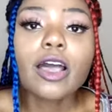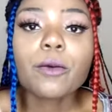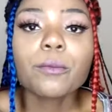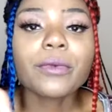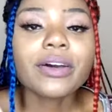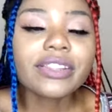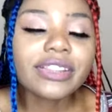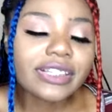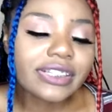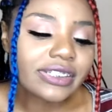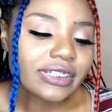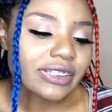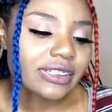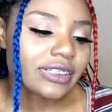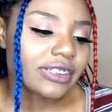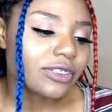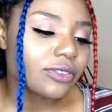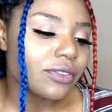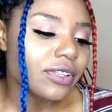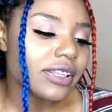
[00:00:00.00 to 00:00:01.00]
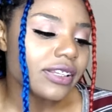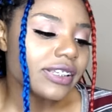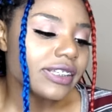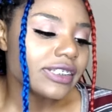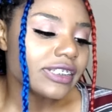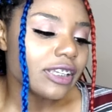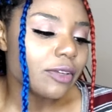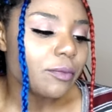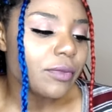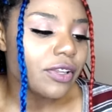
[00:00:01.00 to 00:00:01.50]
but this is so then he
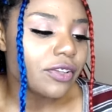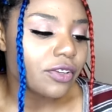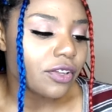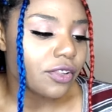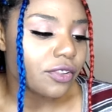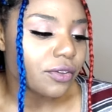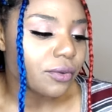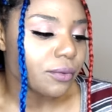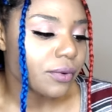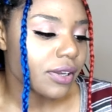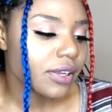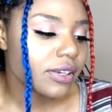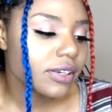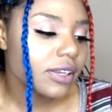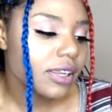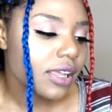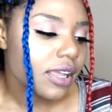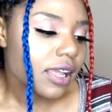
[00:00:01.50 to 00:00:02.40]
sent me another one